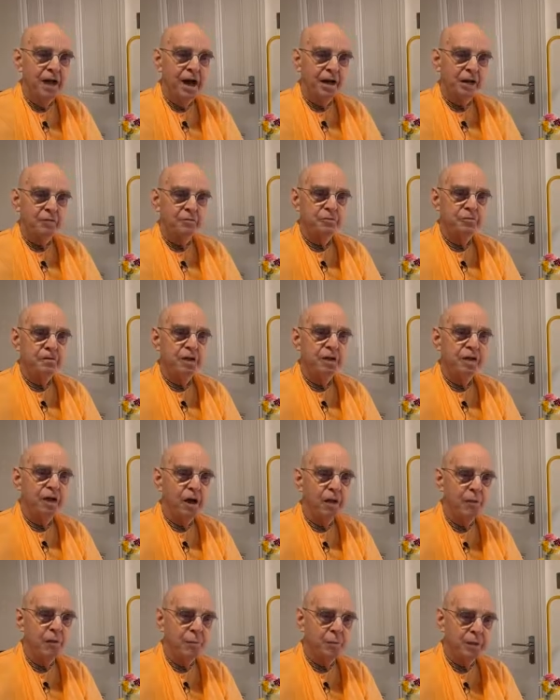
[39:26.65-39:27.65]
out of seeing
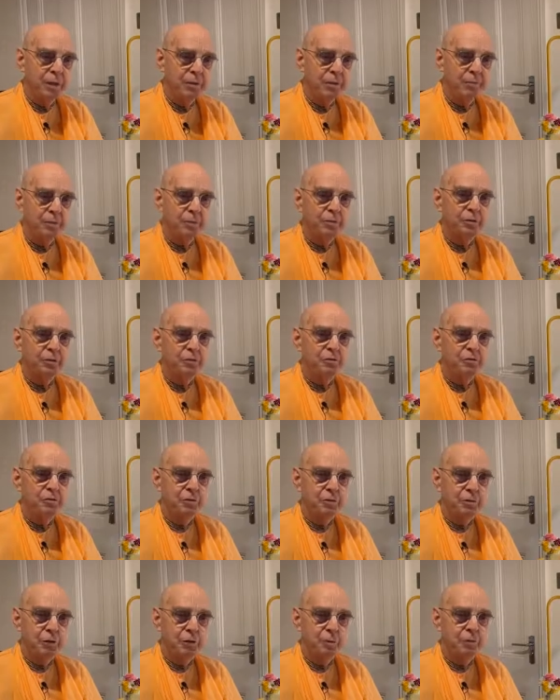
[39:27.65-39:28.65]
other people
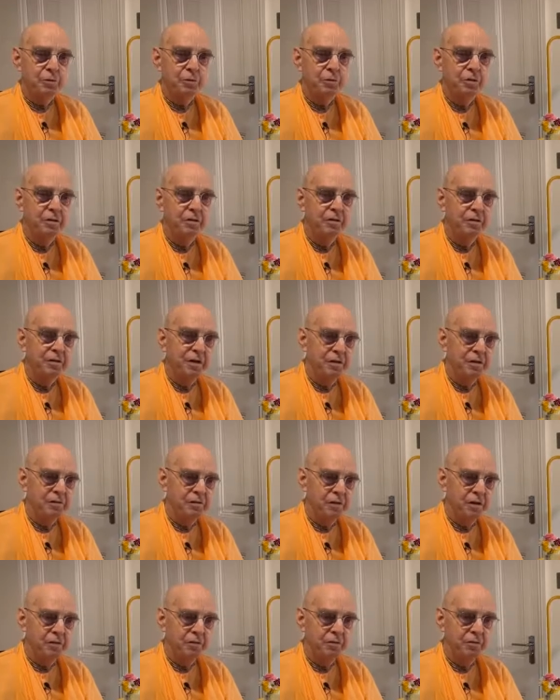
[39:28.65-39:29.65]
disturbed and
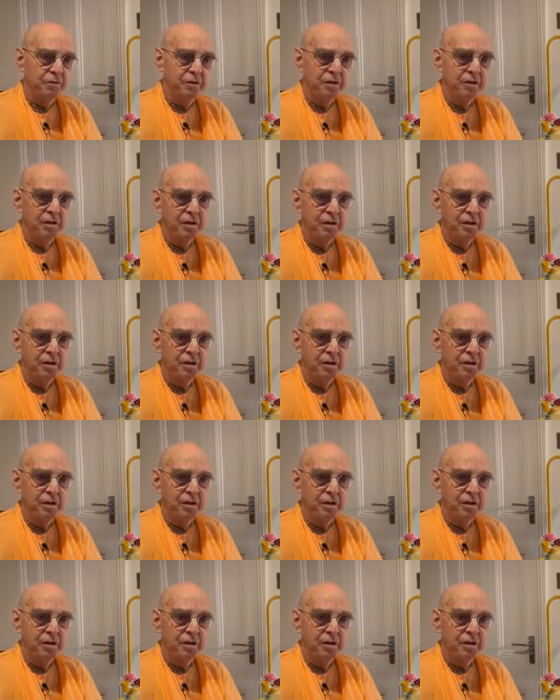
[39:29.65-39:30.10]
suffering.